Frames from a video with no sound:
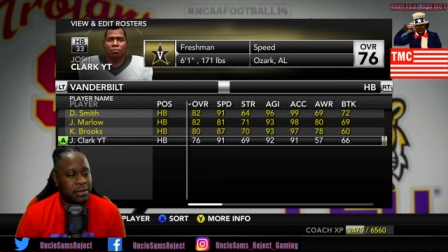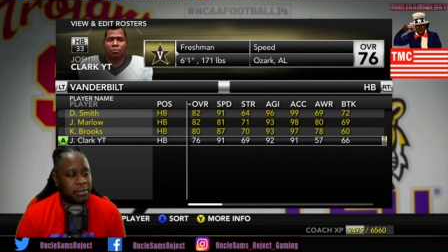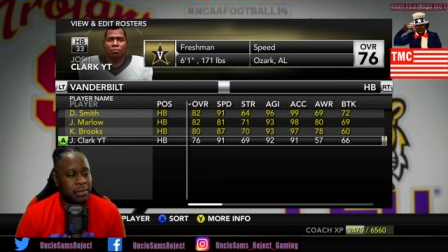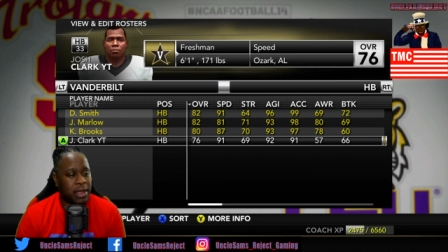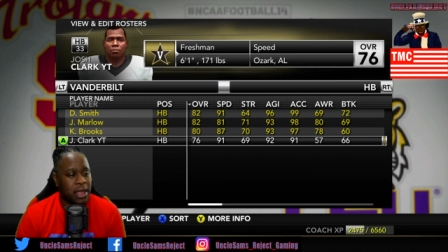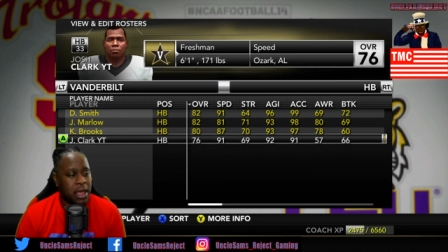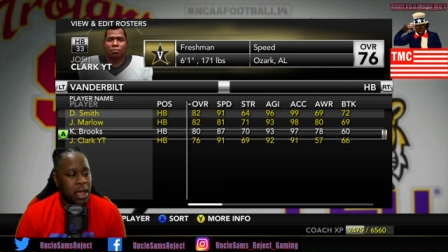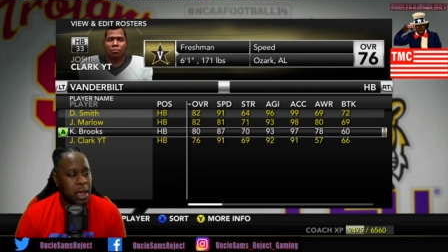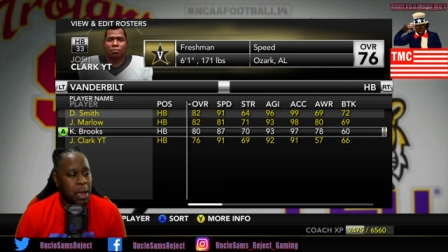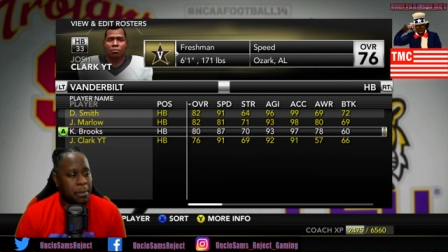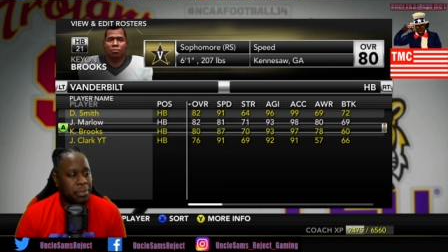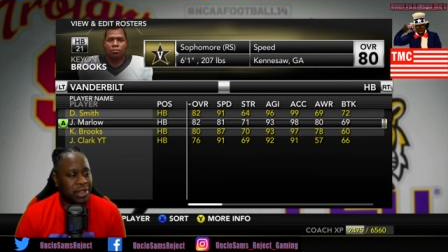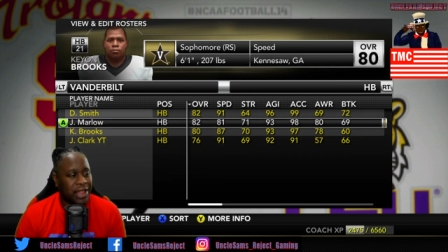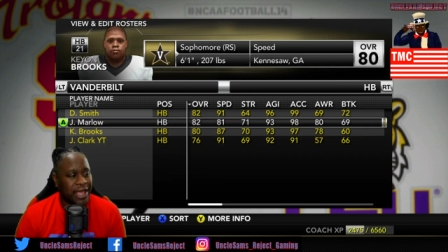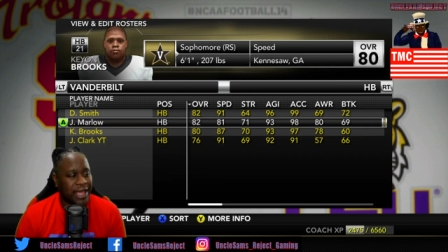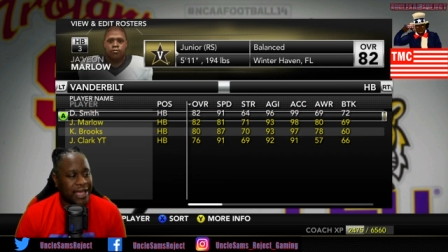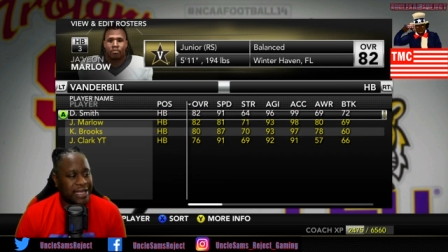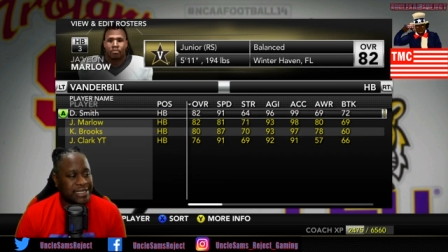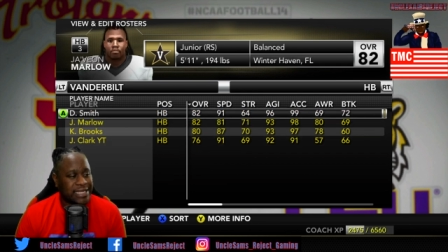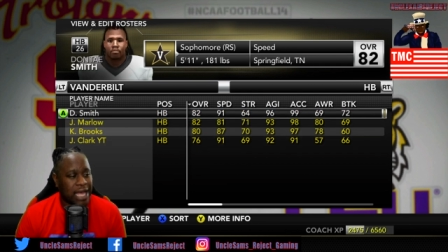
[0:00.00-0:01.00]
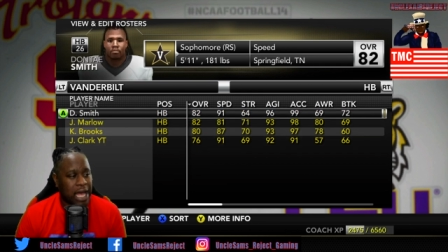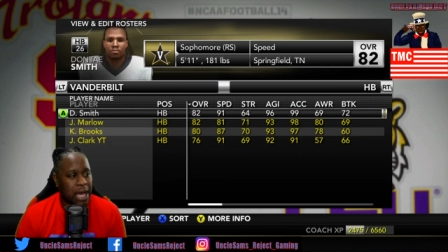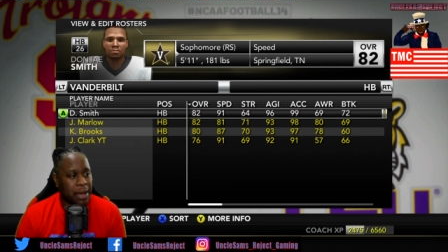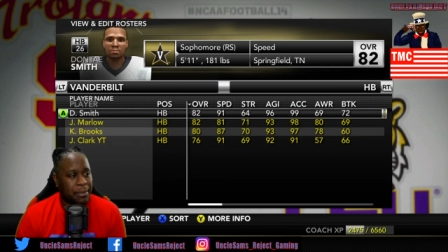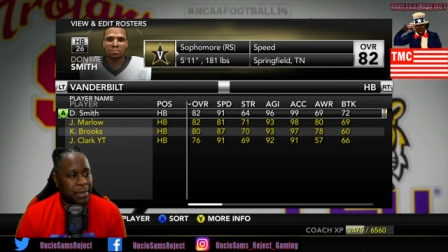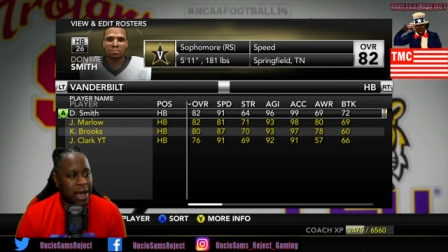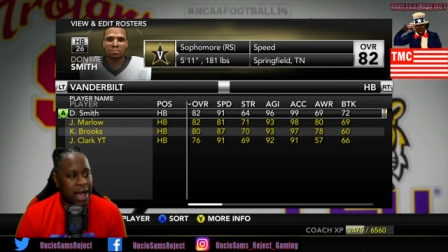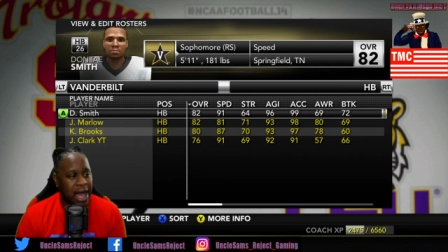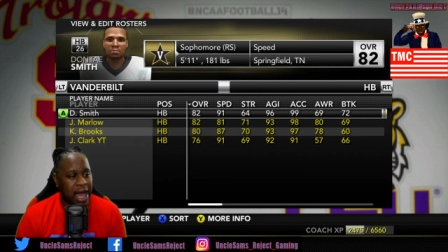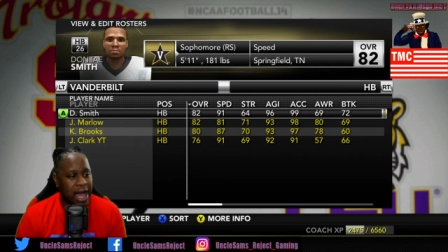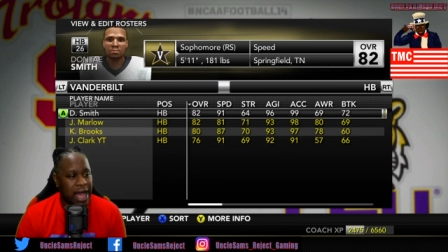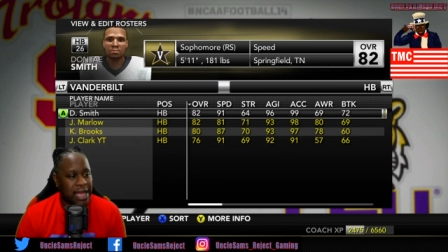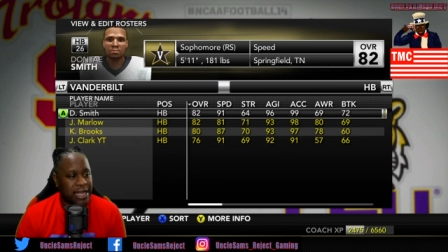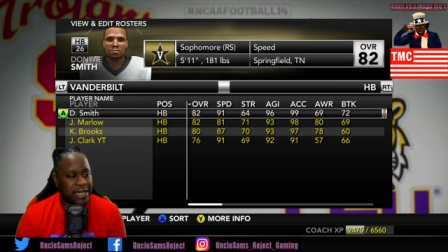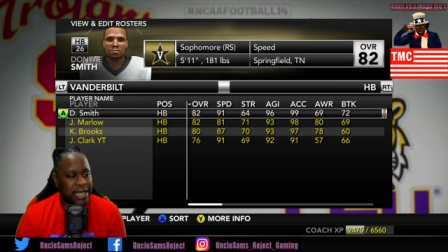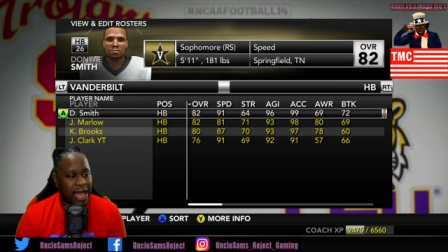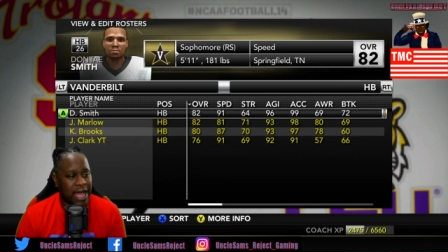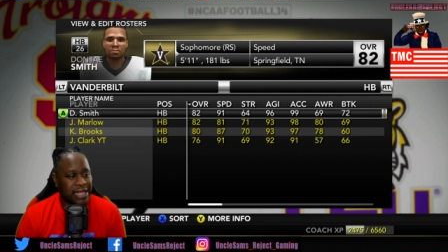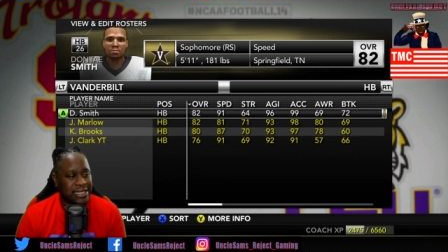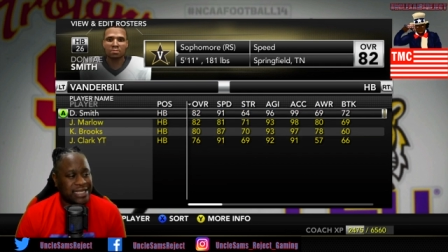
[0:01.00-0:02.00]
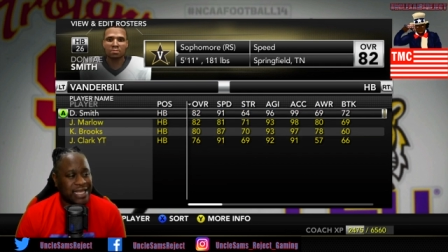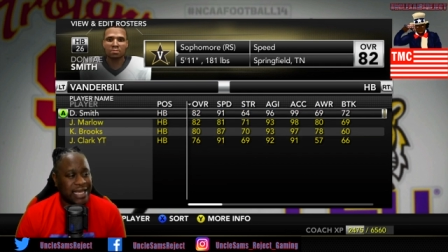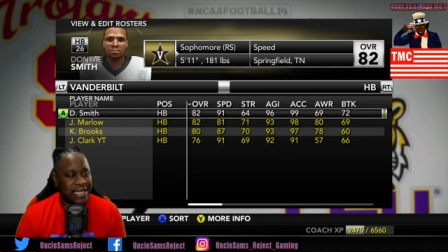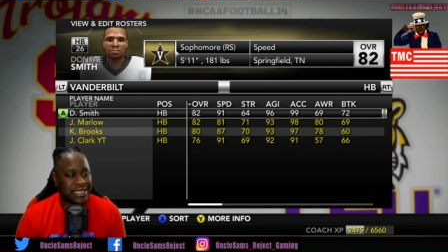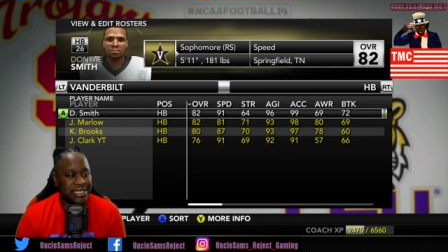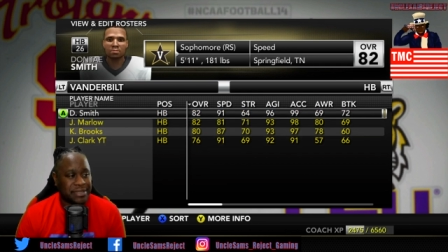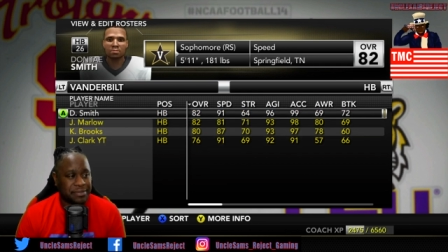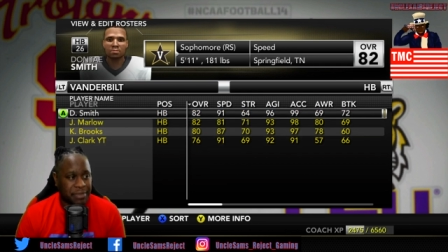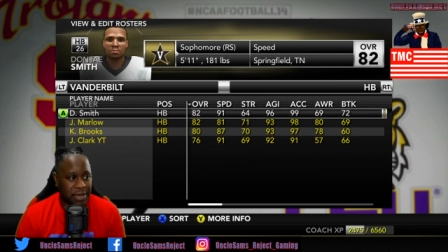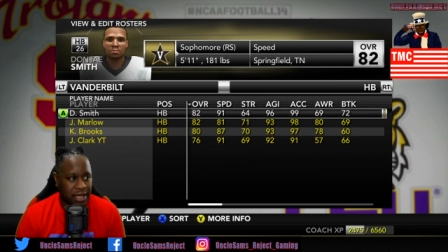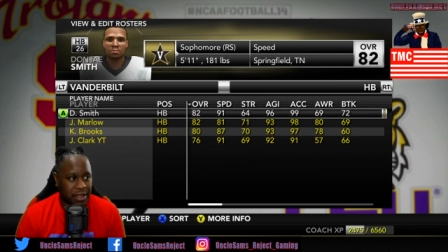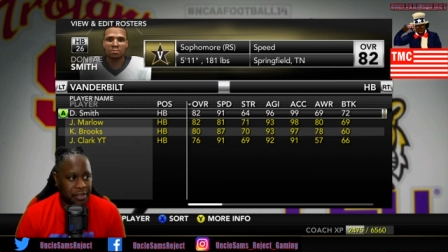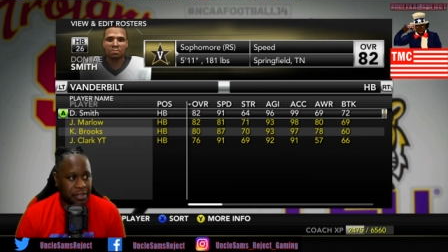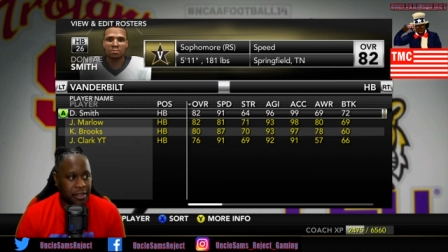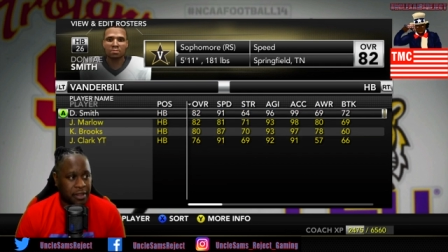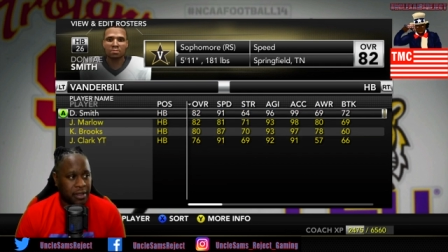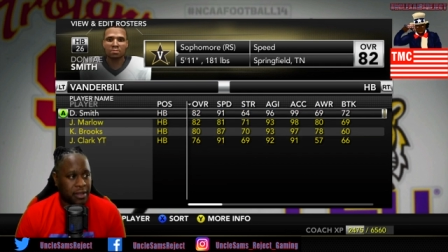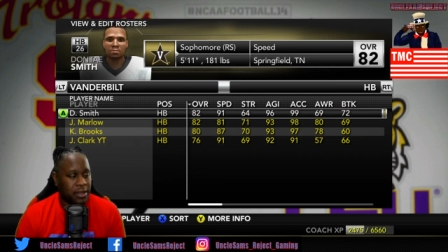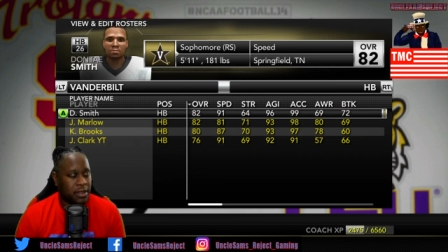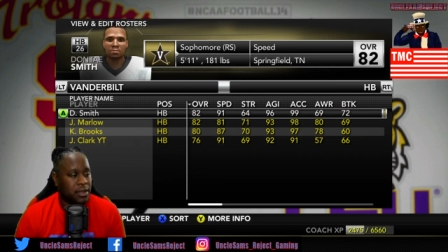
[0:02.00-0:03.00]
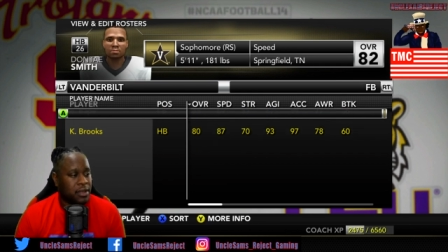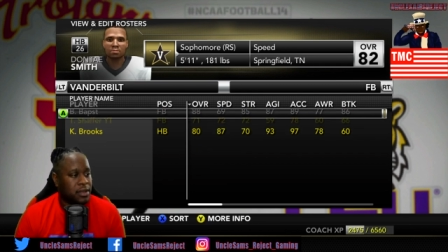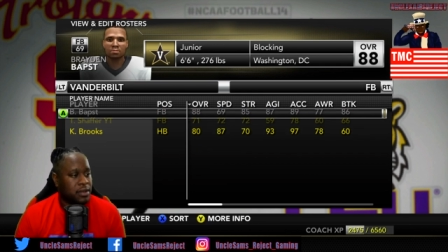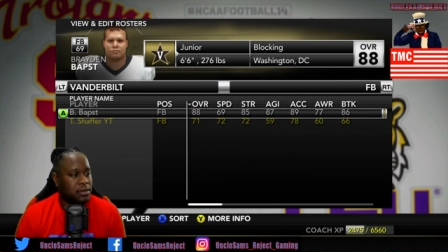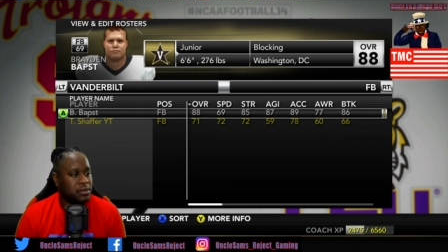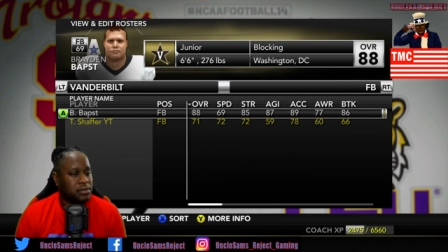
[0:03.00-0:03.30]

getting some playing time behind Dante Smith.